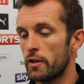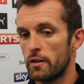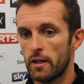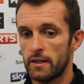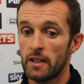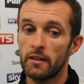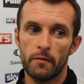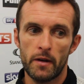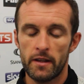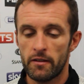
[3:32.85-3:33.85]
And I said
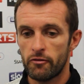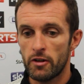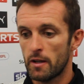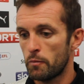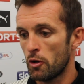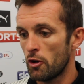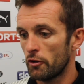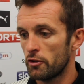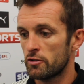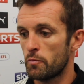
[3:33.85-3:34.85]
that my other three are put
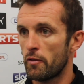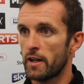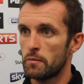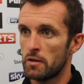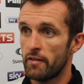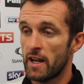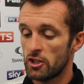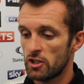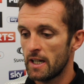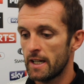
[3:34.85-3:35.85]
on just to provide a bit of
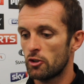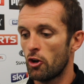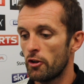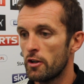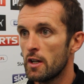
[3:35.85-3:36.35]
energy late on.